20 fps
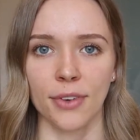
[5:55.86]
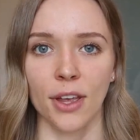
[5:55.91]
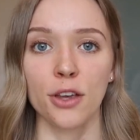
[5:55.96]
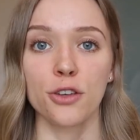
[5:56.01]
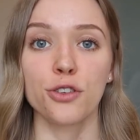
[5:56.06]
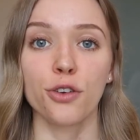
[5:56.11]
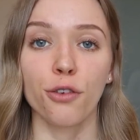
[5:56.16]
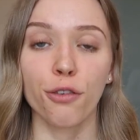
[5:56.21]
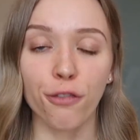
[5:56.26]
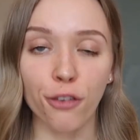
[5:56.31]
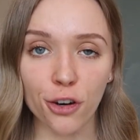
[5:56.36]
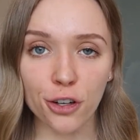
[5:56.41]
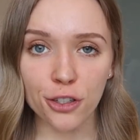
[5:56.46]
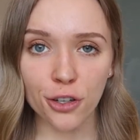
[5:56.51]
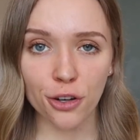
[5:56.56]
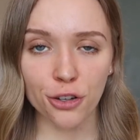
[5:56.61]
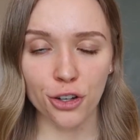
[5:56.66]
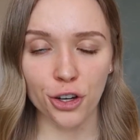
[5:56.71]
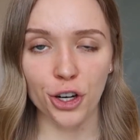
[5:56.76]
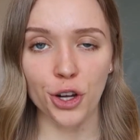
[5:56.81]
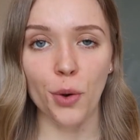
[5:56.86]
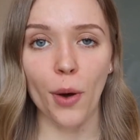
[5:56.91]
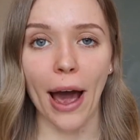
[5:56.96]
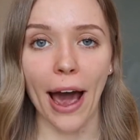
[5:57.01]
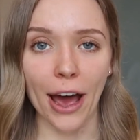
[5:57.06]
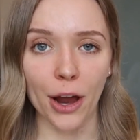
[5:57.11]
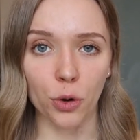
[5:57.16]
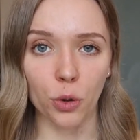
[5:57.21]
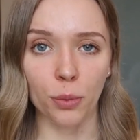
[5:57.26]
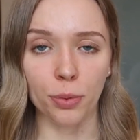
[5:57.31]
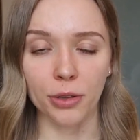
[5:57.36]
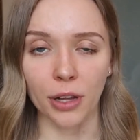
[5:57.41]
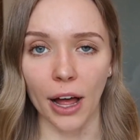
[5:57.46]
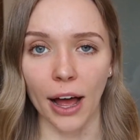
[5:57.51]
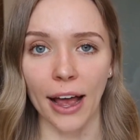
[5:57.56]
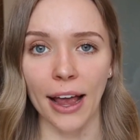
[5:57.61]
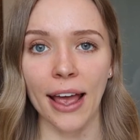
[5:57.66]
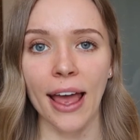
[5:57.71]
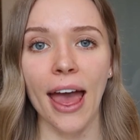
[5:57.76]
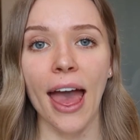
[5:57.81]
So first I'll show you how to
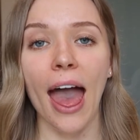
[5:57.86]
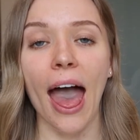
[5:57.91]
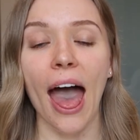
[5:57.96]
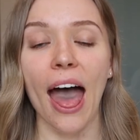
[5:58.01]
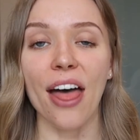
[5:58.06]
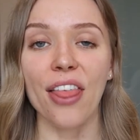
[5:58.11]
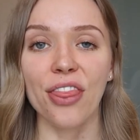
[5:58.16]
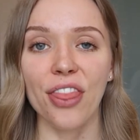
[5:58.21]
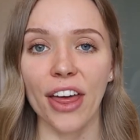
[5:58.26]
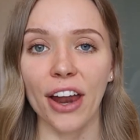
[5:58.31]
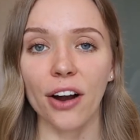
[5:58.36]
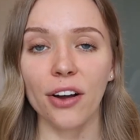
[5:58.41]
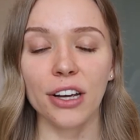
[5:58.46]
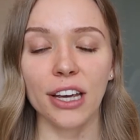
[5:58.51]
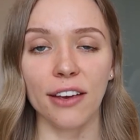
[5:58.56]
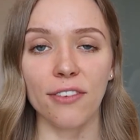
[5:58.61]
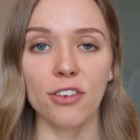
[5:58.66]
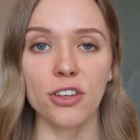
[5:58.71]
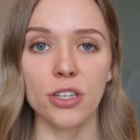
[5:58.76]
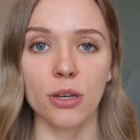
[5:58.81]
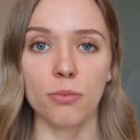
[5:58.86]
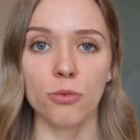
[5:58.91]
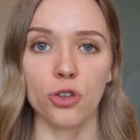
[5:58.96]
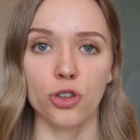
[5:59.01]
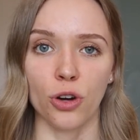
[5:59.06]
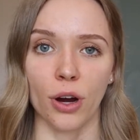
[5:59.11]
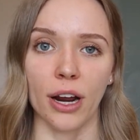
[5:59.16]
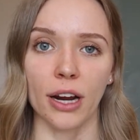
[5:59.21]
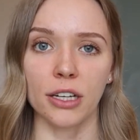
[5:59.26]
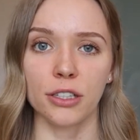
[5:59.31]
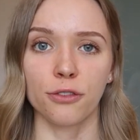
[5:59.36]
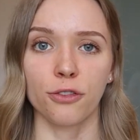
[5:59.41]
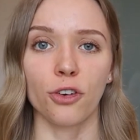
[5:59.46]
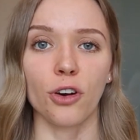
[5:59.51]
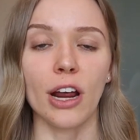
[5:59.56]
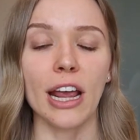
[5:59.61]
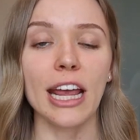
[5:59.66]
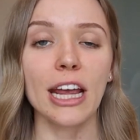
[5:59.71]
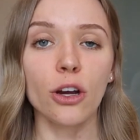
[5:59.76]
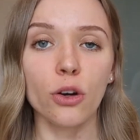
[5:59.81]
apply, and then I'll give you some tricks for
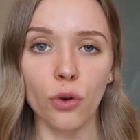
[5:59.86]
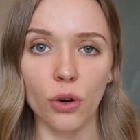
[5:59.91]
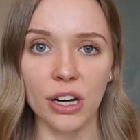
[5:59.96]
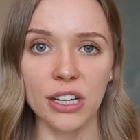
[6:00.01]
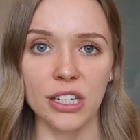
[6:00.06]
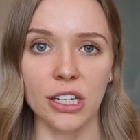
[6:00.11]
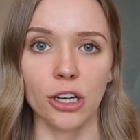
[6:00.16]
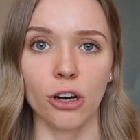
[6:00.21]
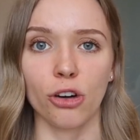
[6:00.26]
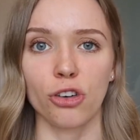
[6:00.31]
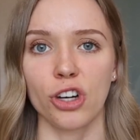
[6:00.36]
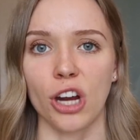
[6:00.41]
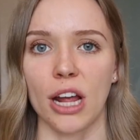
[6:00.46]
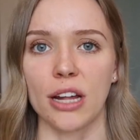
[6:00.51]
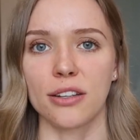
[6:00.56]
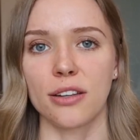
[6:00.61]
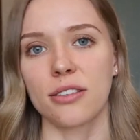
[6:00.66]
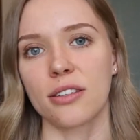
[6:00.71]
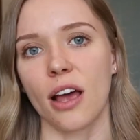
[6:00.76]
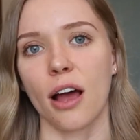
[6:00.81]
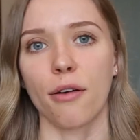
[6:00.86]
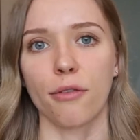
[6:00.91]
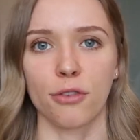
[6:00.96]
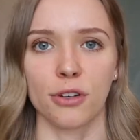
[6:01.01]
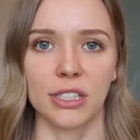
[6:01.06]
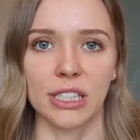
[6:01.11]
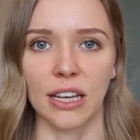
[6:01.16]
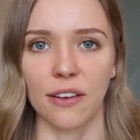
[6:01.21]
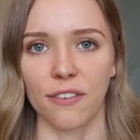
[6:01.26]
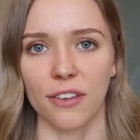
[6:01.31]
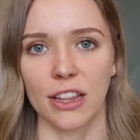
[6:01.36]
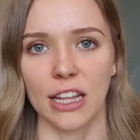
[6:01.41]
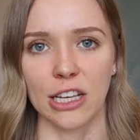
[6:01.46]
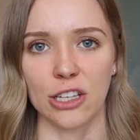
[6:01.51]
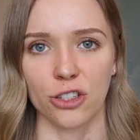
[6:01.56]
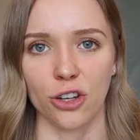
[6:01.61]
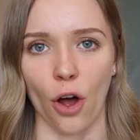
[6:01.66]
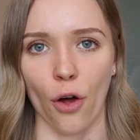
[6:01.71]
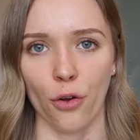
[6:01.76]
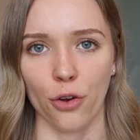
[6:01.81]
increasing your chances of receiving these
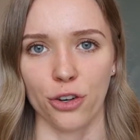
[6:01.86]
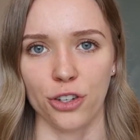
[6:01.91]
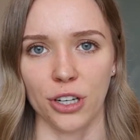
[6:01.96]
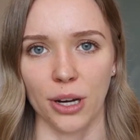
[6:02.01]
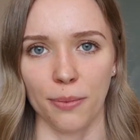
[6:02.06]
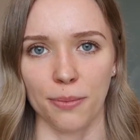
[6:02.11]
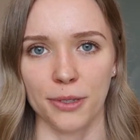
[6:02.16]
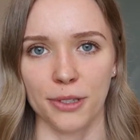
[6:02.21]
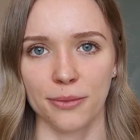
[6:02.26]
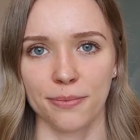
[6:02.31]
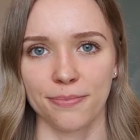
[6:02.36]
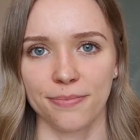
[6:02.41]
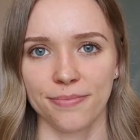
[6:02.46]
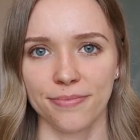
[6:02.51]
scholarships.